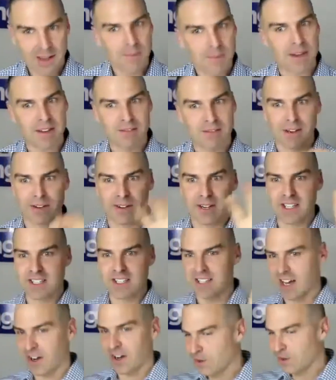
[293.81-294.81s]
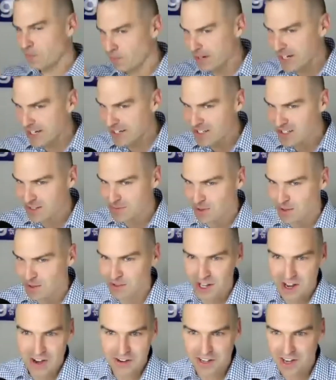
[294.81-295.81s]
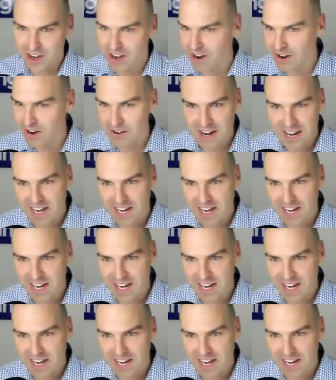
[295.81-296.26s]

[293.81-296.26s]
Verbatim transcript: be very subtle, really small logo,